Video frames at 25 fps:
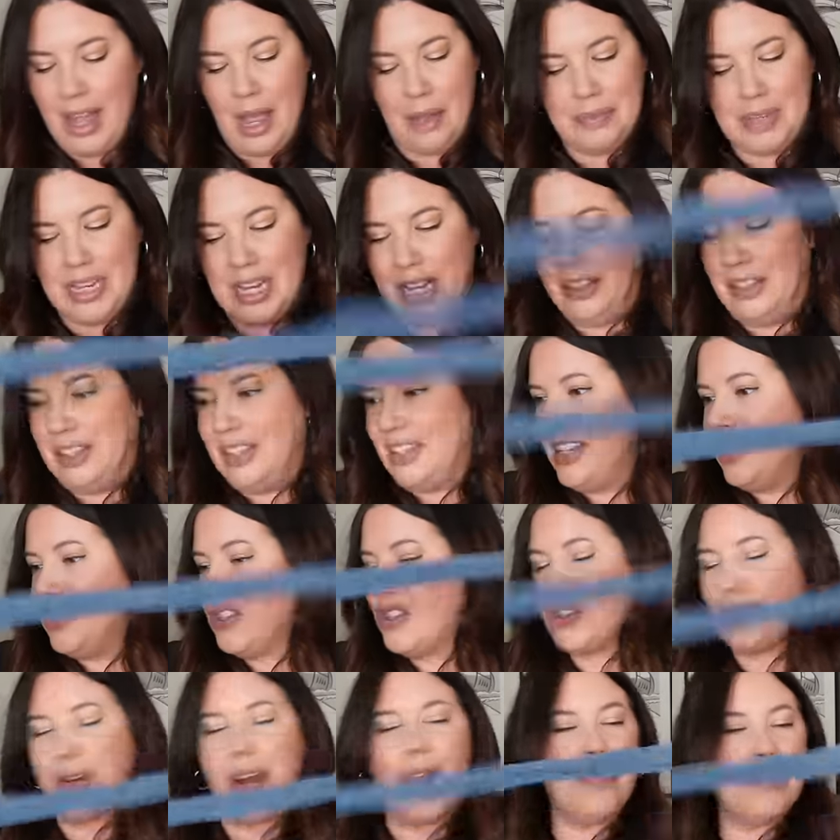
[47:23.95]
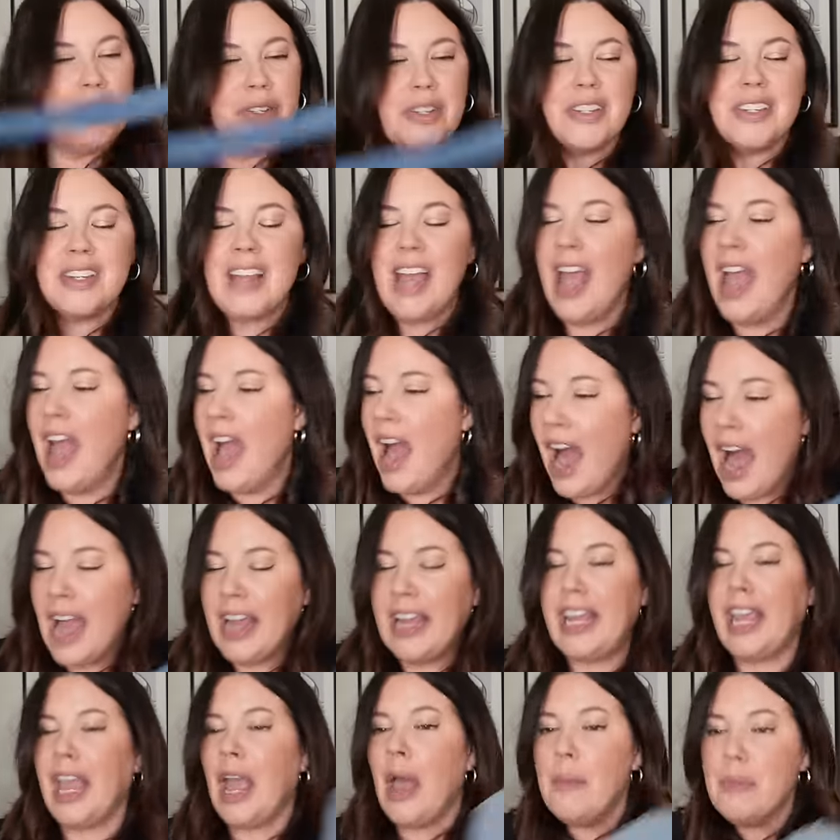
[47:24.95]
I'm telling you, these straps just, I
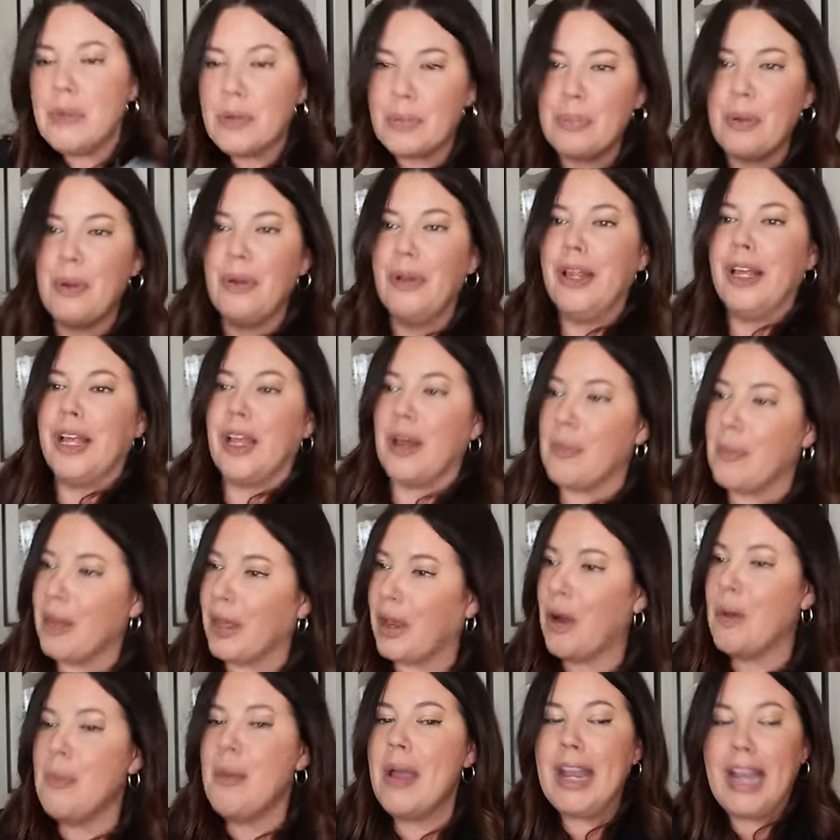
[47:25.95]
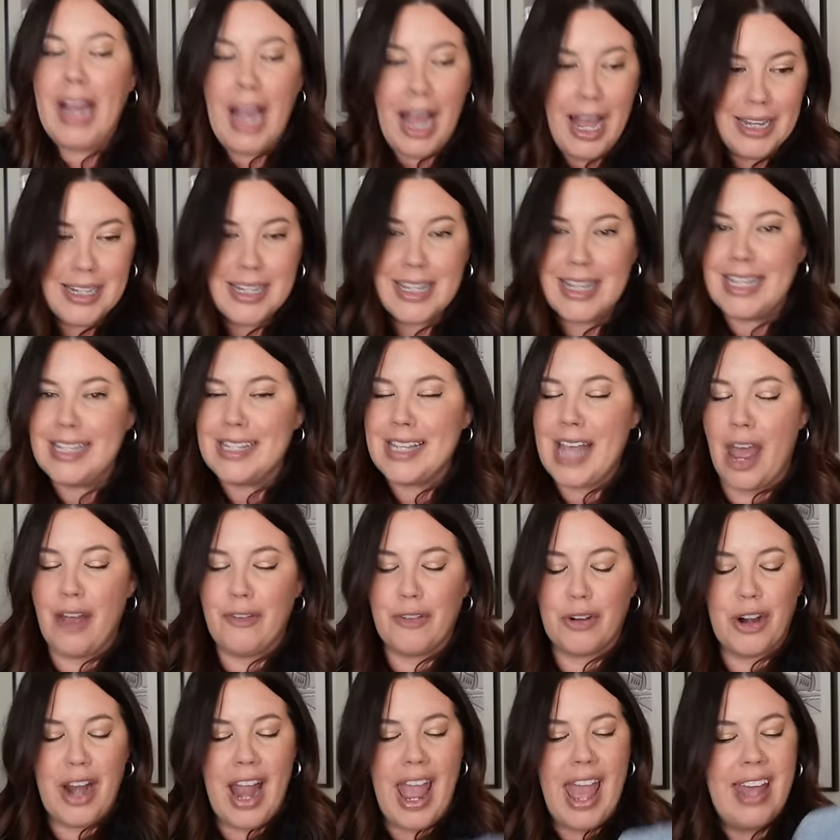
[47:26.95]
kept pulling. I'm like, oh my God, do these
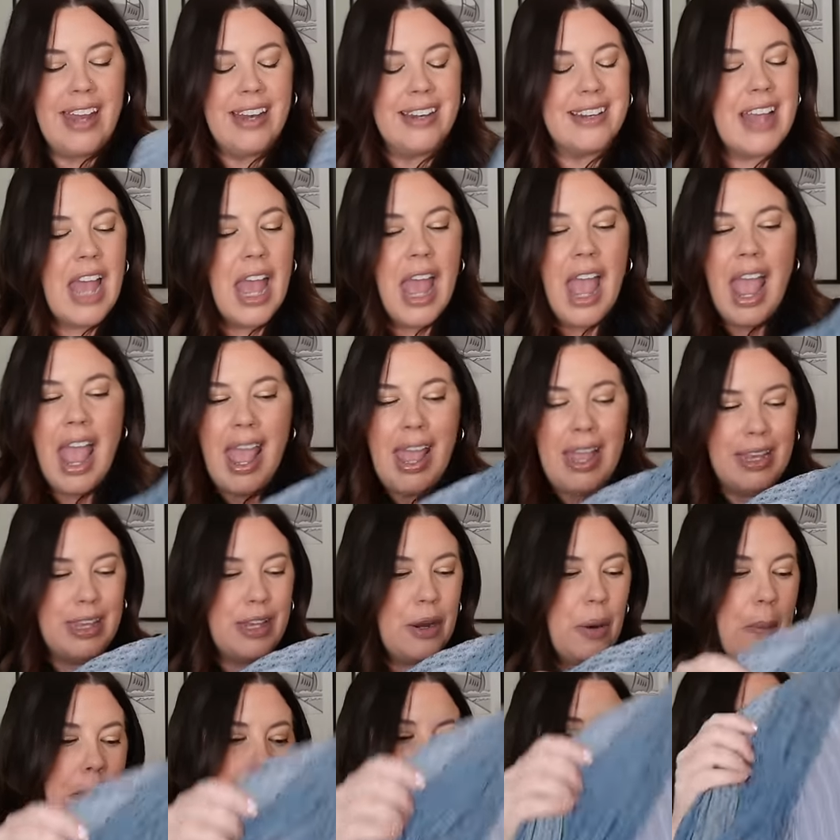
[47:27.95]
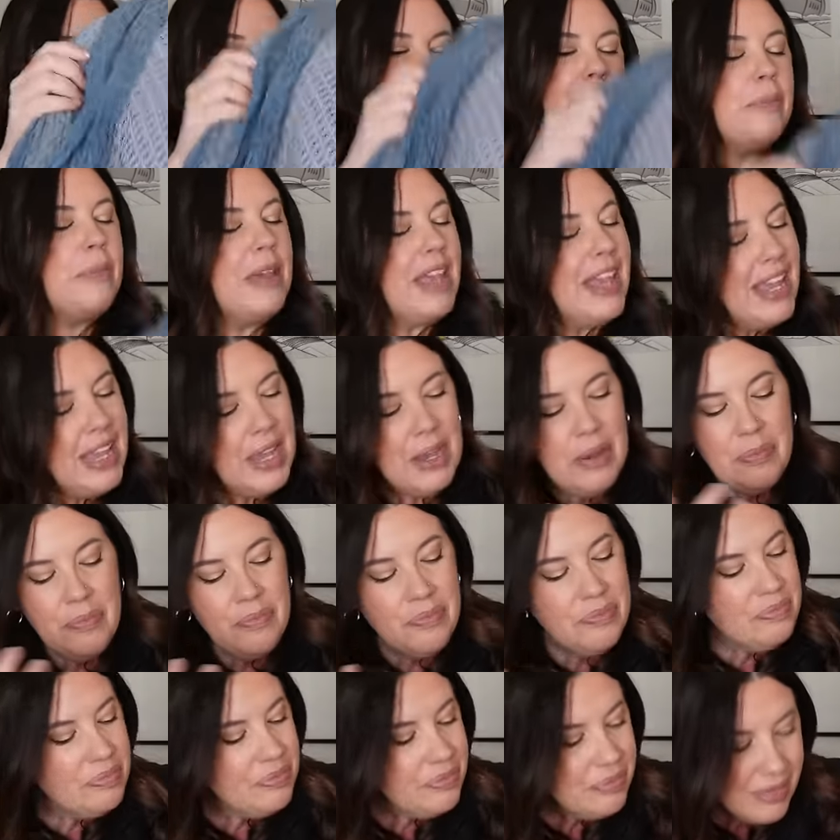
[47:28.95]
ever end? You know, maybe
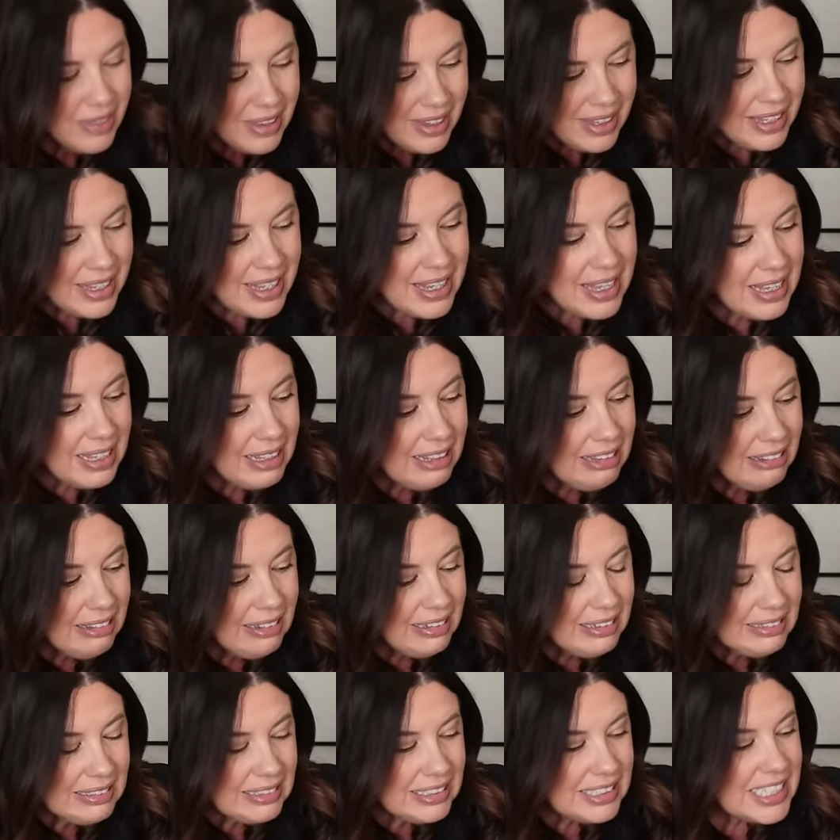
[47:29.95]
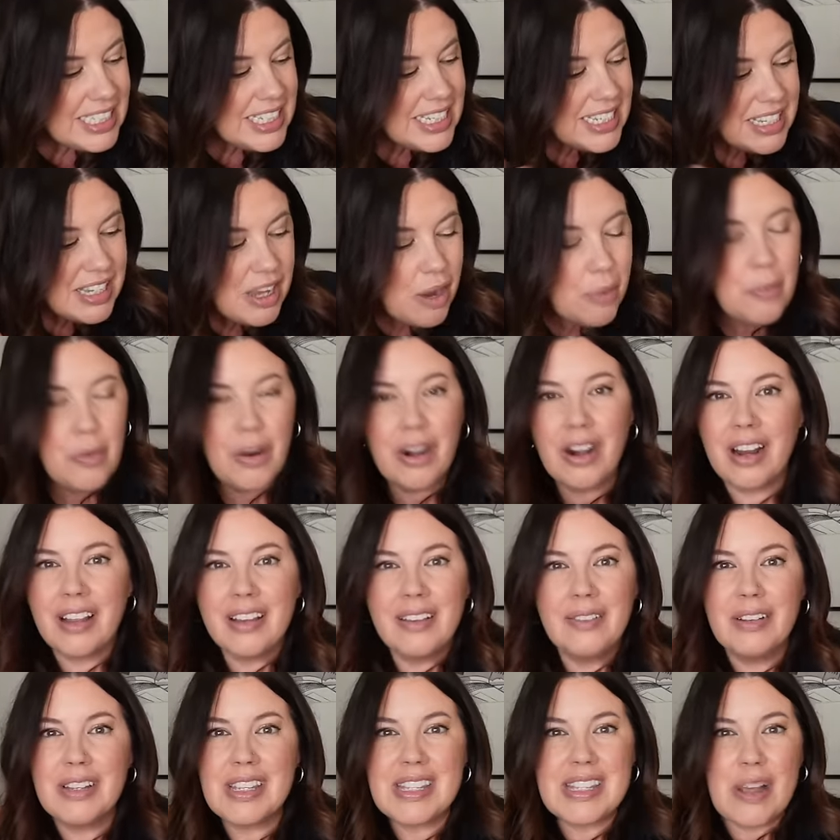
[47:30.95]

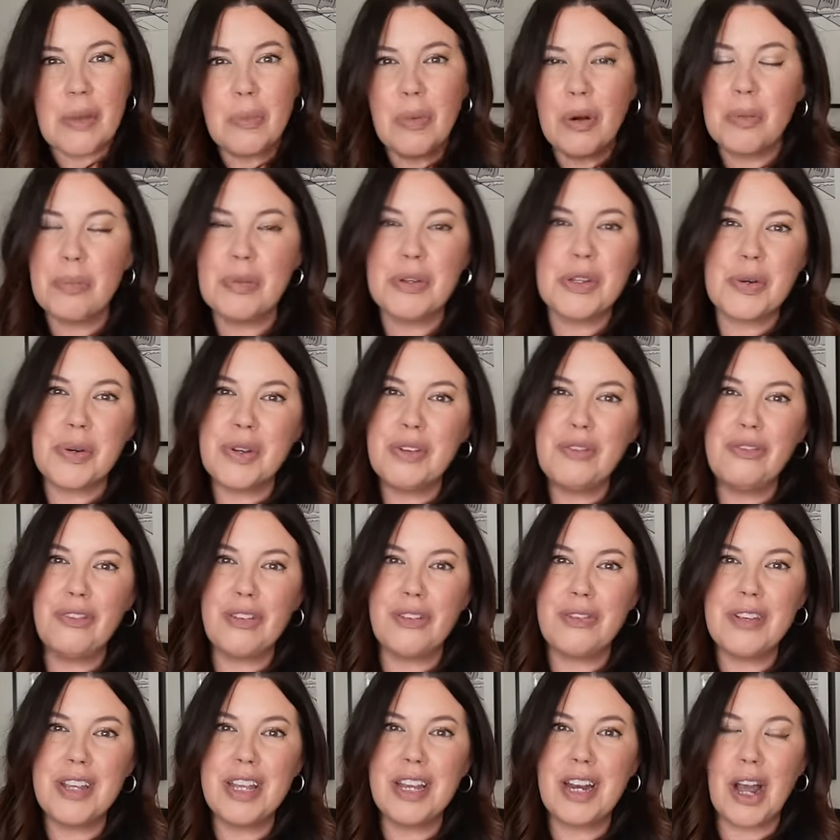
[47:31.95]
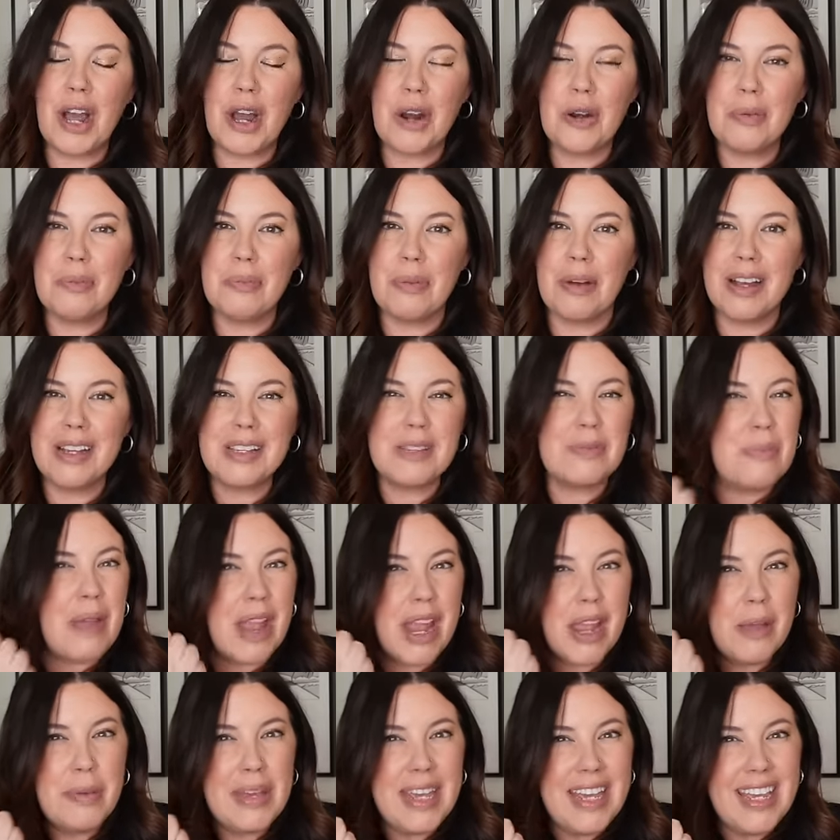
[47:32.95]
somewhere, somewhere between fifty and a hundred bucks,
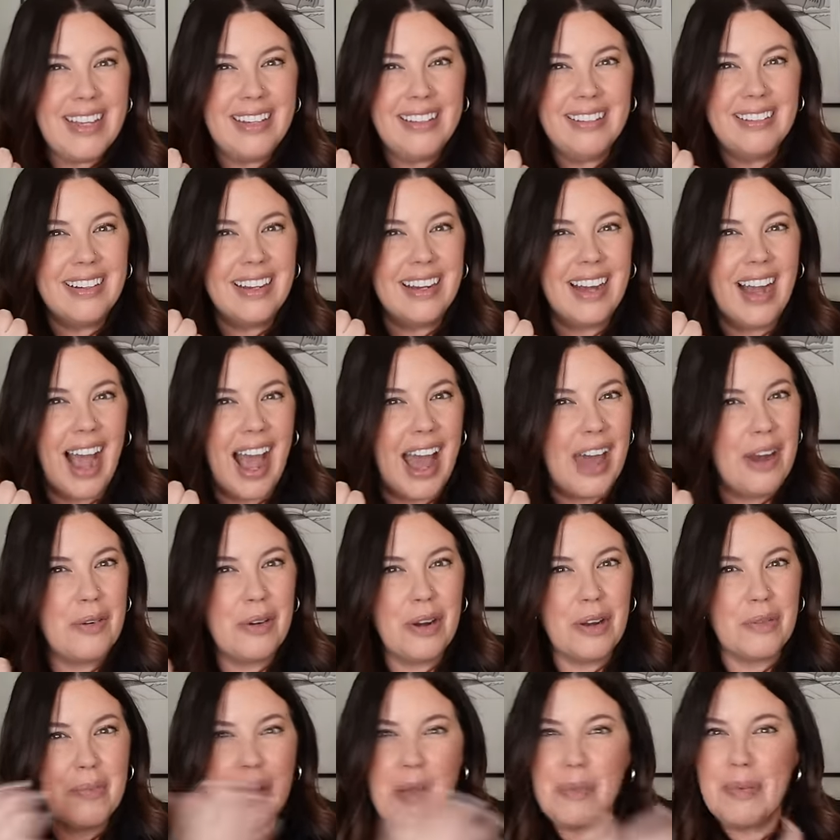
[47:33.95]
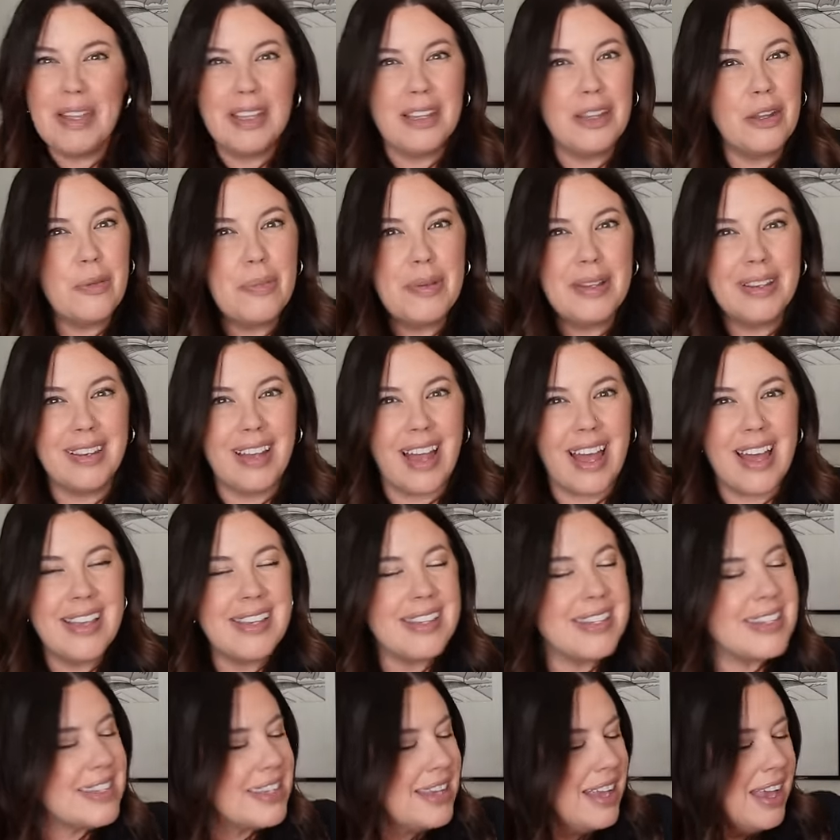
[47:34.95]
maybe? I don't know, maybe a little bit
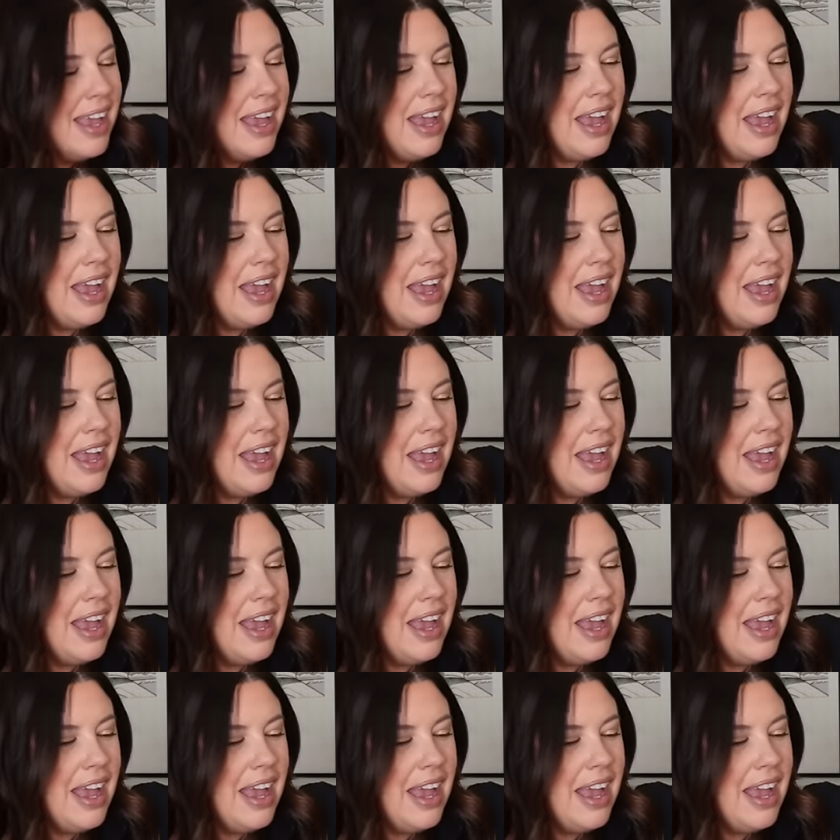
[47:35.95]
less.